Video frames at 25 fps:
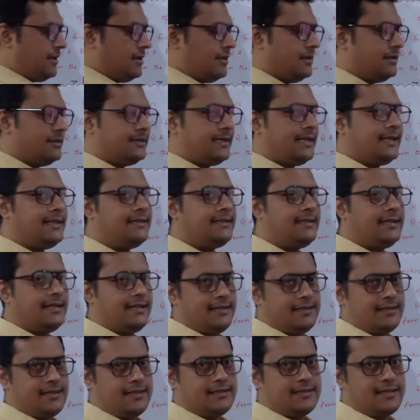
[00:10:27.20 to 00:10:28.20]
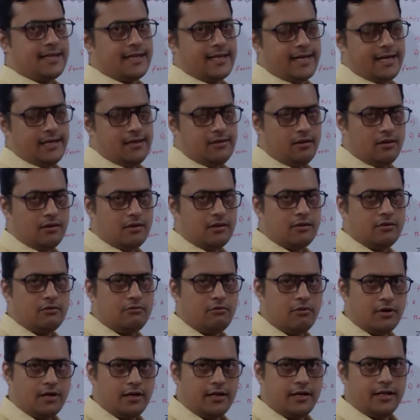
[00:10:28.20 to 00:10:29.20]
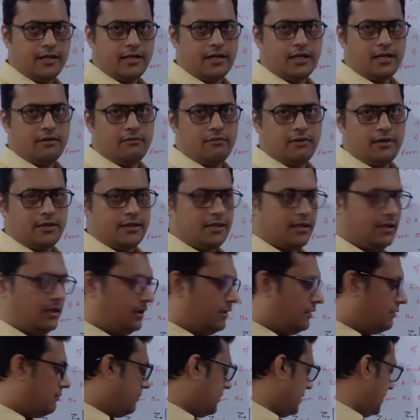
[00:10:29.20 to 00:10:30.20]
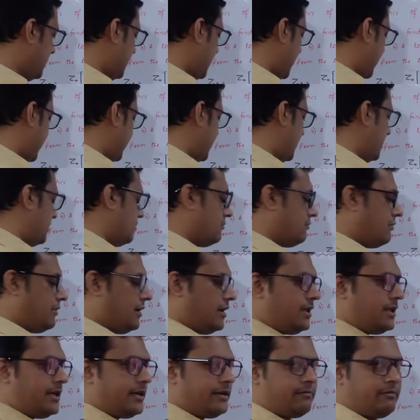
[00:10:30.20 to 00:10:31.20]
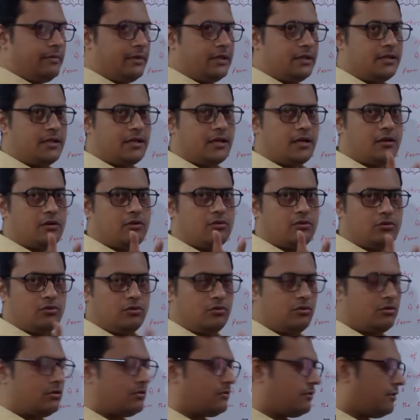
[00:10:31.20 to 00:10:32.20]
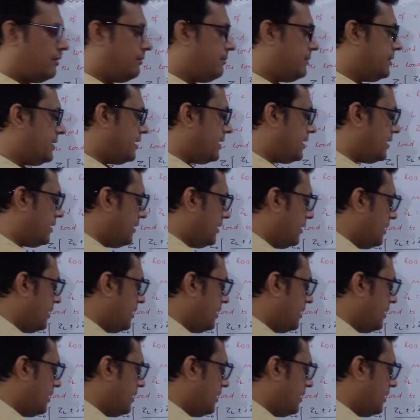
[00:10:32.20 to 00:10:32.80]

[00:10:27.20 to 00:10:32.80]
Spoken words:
Since it is a second order quadratic equation, means x square, that means there are two roots will be there.